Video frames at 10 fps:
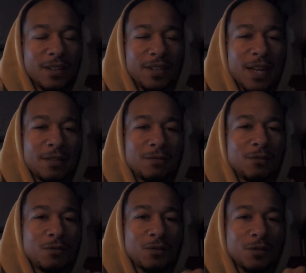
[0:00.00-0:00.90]
They
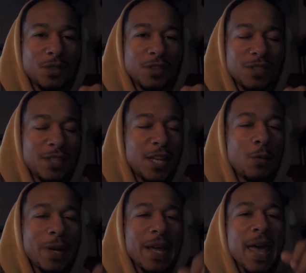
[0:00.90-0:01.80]

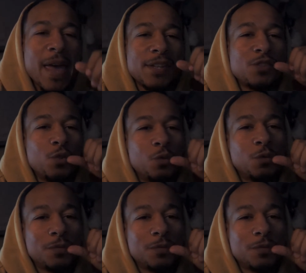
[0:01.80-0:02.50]
did what they had to do.